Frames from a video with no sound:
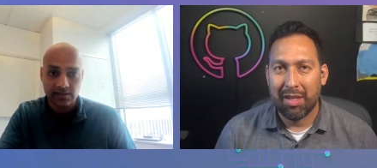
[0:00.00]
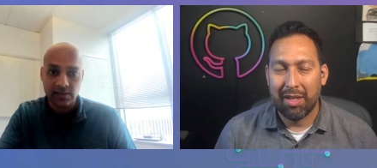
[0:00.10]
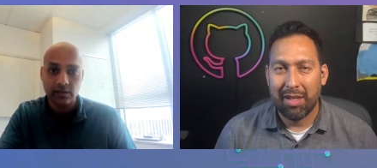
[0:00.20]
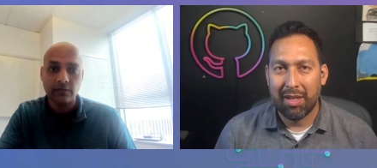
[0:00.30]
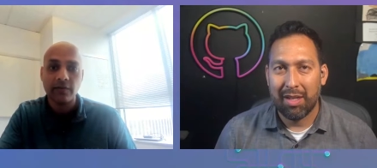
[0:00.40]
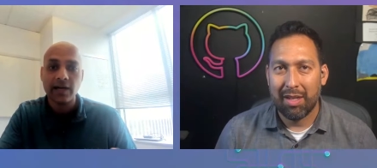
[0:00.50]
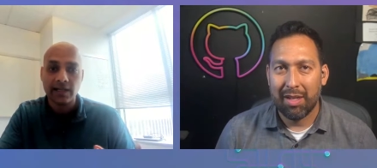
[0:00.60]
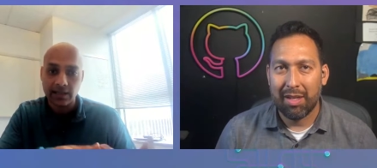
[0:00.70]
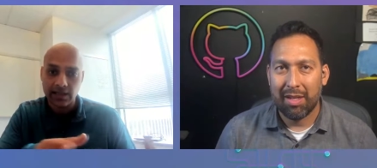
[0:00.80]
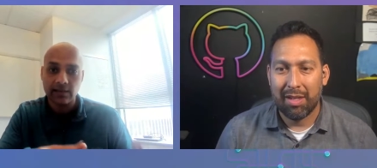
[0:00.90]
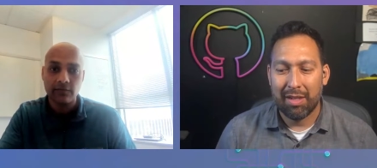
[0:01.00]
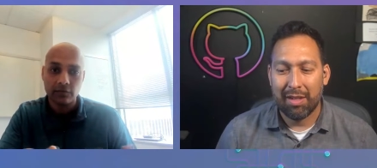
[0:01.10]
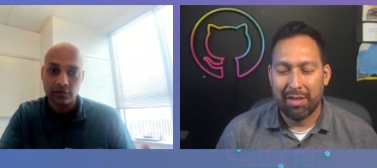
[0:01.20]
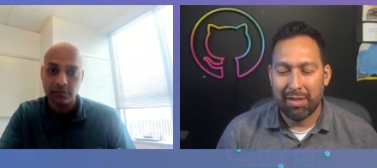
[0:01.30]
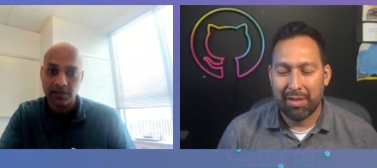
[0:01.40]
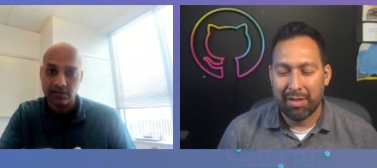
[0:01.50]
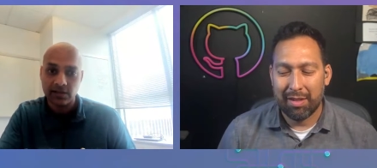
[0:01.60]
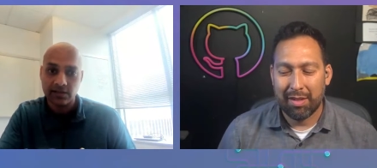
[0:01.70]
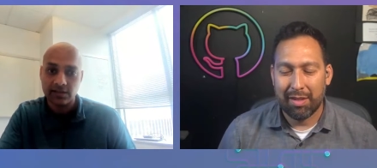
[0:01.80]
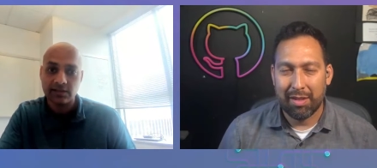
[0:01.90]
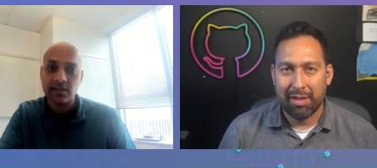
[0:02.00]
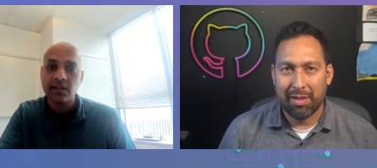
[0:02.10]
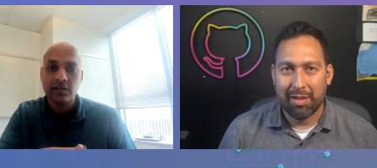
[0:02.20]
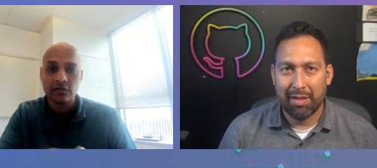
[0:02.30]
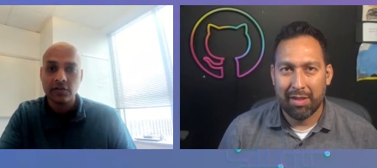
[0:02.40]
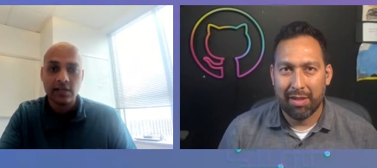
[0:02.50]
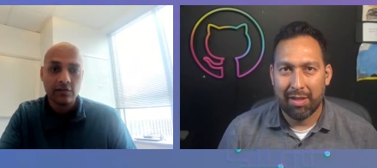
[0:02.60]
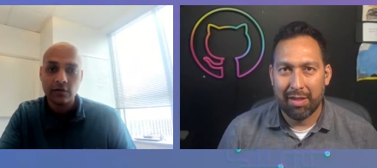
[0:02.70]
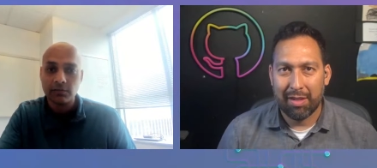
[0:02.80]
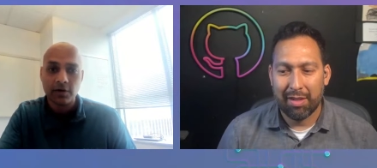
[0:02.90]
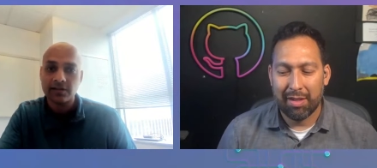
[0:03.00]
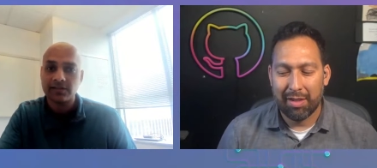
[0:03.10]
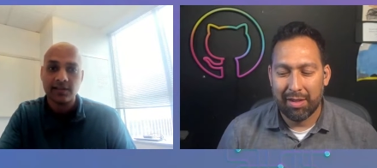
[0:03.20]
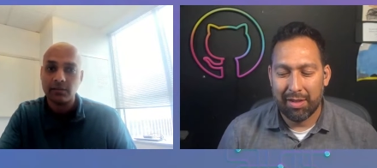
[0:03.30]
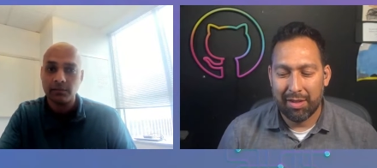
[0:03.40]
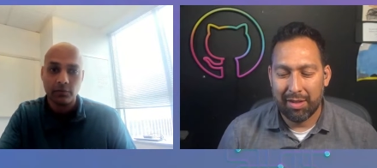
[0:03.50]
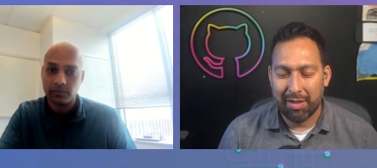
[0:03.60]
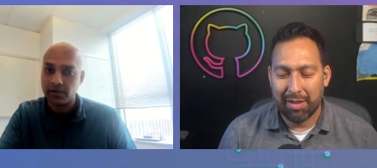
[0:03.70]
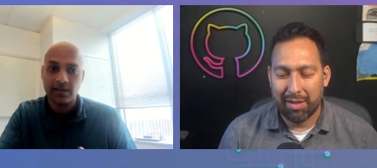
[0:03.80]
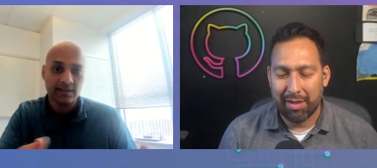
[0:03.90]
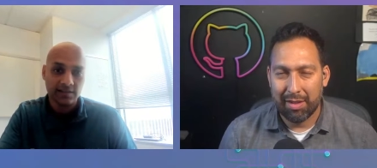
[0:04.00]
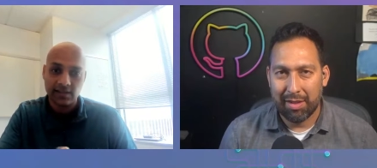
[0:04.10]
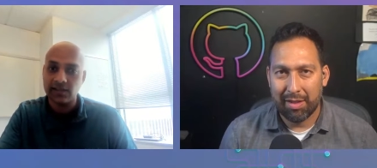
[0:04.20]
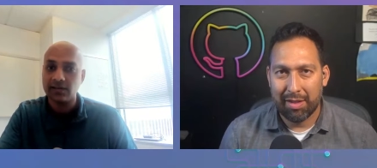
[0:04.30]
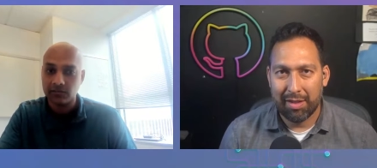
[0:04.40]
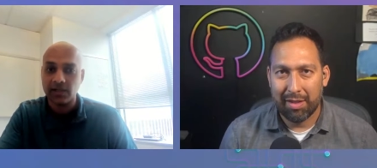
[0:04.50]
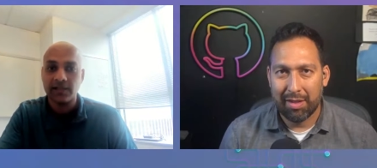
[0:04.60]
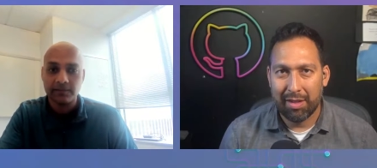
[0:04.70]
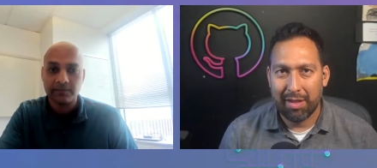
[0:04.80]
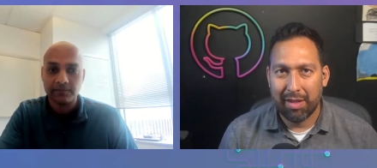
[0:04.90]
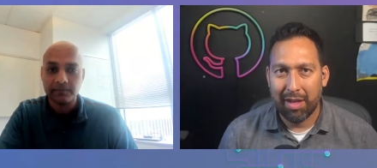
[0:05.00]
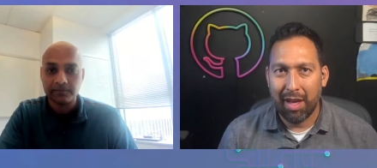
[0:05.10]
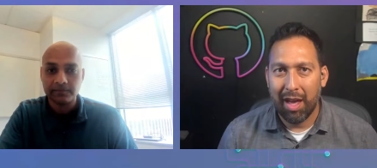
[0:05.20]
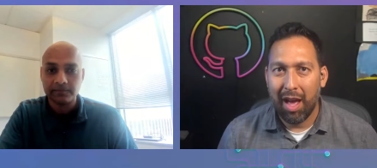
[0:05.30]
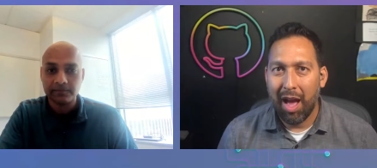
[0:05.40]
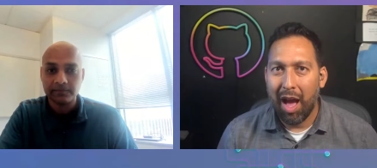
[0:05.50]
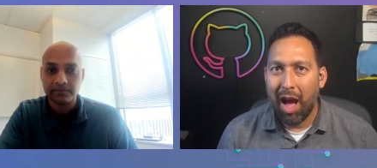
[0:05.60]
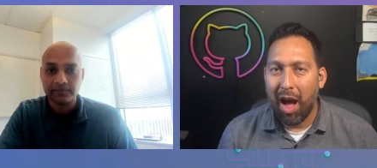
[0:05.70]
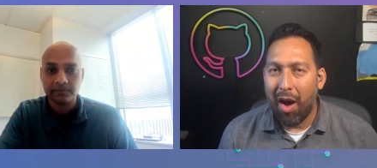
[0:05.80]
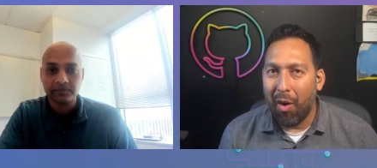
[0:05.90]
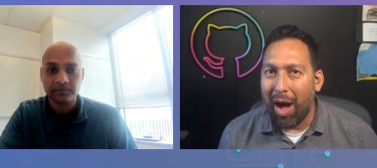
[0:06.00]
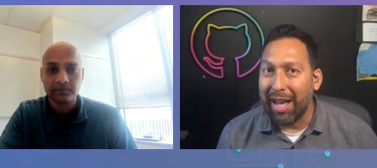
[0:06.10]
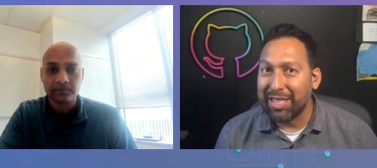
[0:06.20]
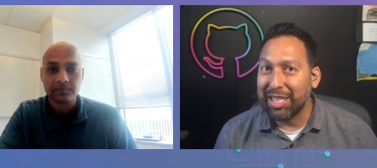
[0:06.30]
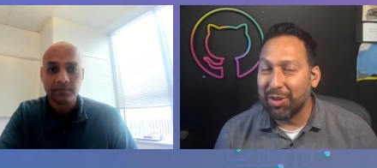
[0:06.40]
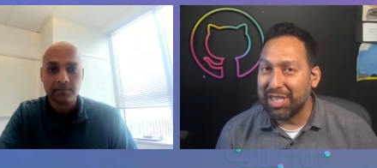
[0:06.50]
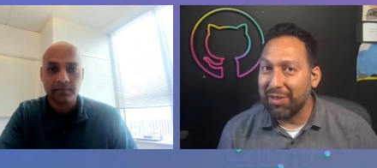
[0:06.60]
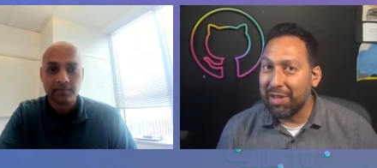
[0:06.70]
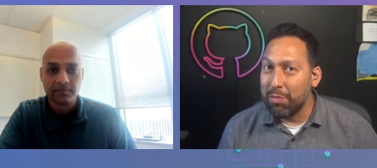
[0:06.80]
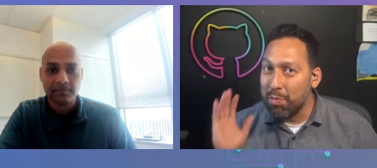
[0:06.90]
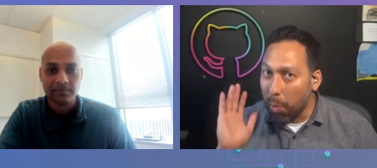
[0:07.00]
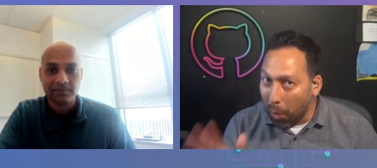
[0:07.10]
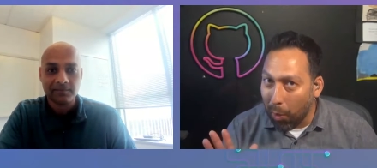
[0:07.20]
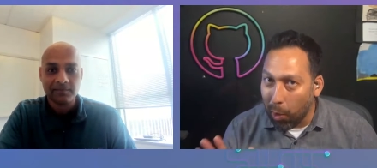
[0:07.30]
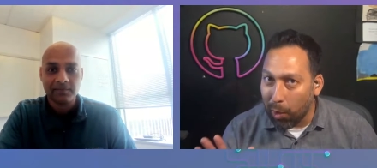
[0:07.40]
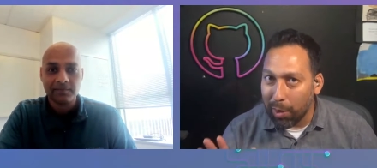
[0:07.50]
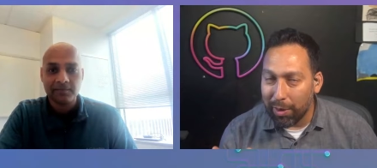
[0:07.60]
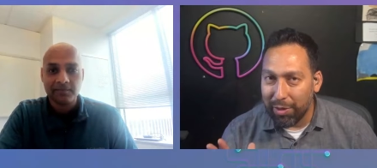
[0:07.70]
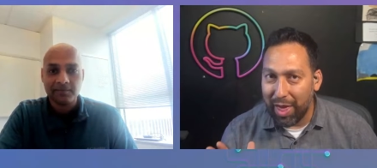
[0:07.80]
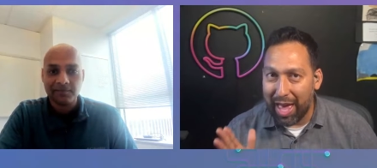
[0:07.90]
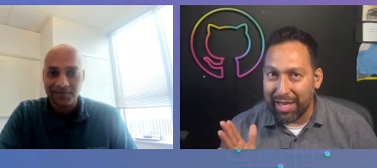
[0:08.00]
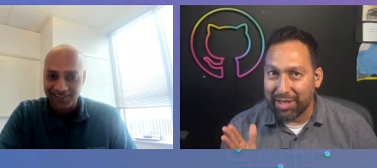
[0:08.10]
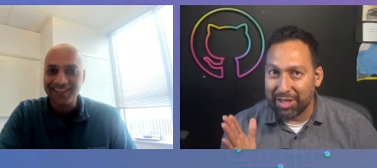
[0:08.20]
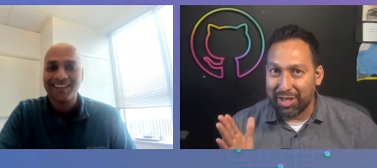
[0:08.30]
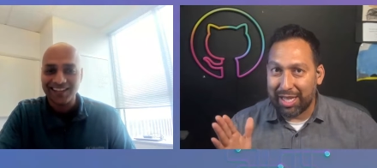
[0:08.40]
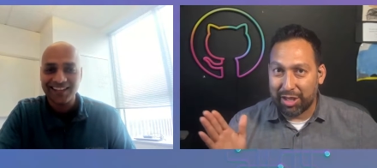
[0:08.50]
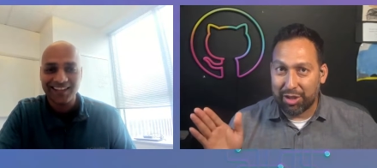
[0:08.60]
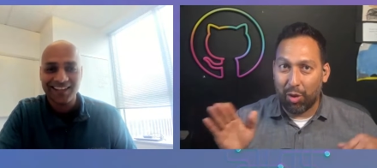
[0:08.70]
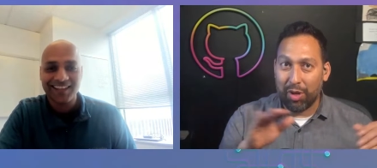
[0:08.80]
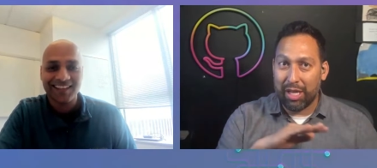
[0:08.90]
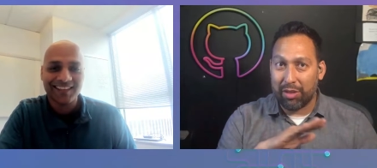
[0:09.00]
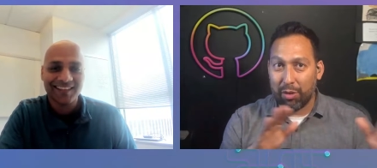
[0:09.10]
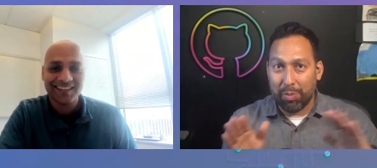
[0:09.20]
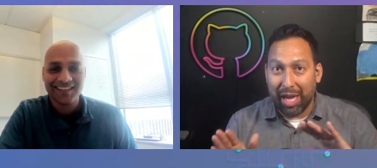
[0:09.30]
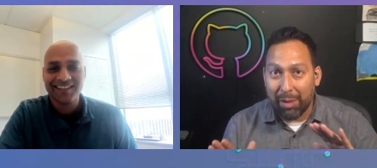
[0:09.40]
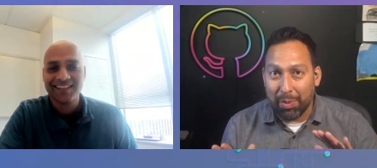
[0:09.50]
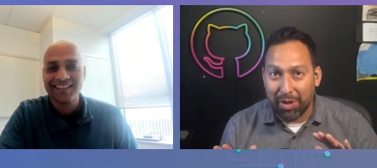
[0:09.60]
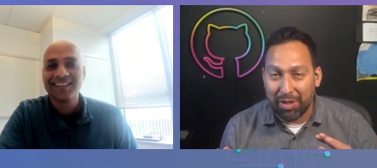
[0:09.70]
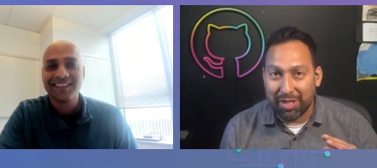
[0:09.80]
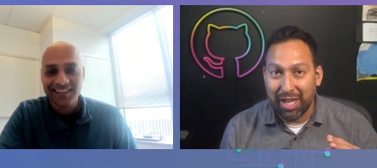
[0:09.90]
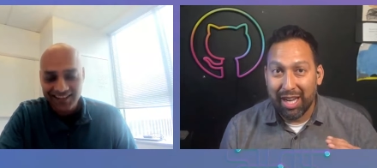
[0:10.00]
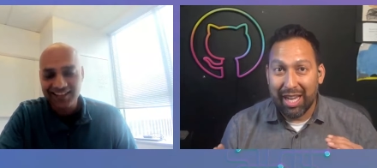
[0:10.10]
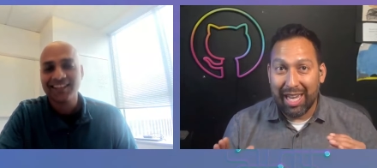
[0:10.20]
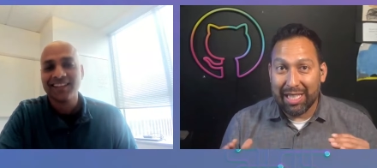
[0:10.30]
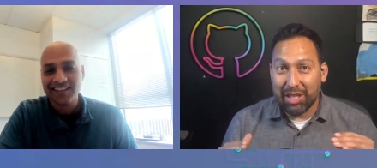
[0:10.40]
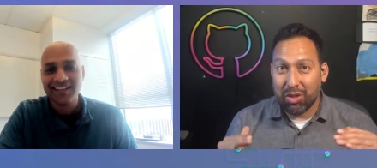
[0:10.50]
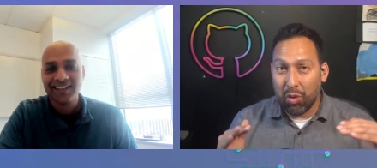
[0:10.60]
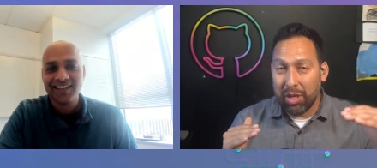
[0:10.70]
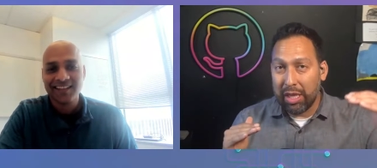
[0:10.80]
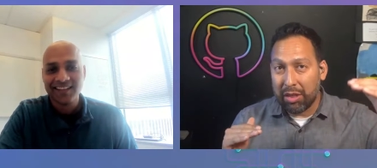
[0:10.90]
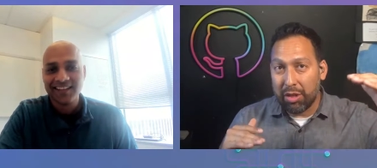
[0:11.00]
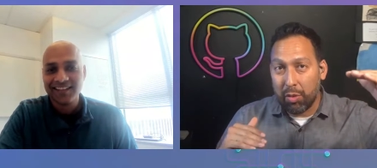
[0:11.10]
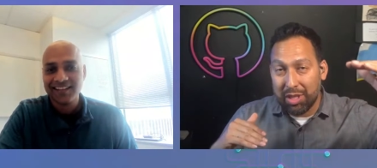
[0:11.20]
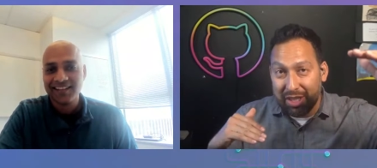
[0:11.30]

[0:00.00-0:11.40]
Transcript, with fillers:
Speaker 1: a single file and give you those page ranges, so then you can process them appropriately as needed as well.
Speaker 2: Oh, I see. So it's even more than just like sorting through papers. It's sorting through a